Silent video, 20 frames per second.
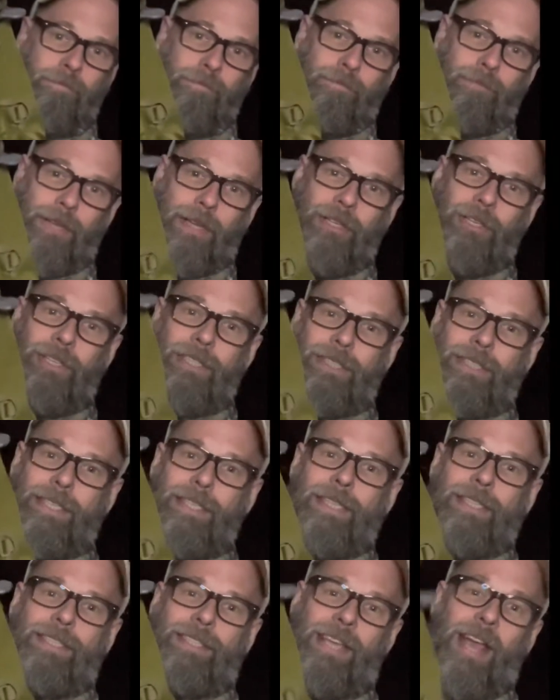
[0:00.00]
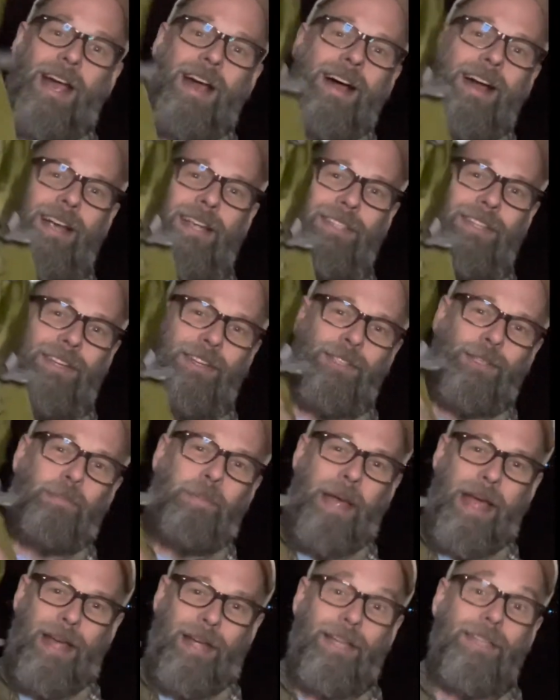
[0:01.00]
And you can see the size of this
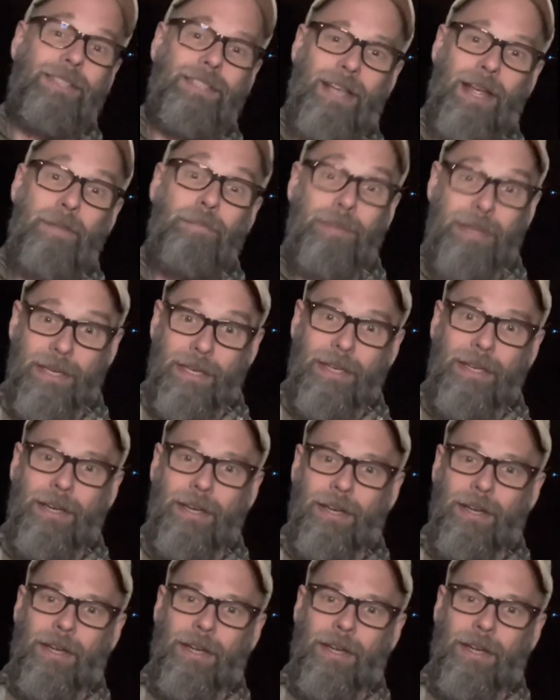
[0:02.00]
pack. It's empty,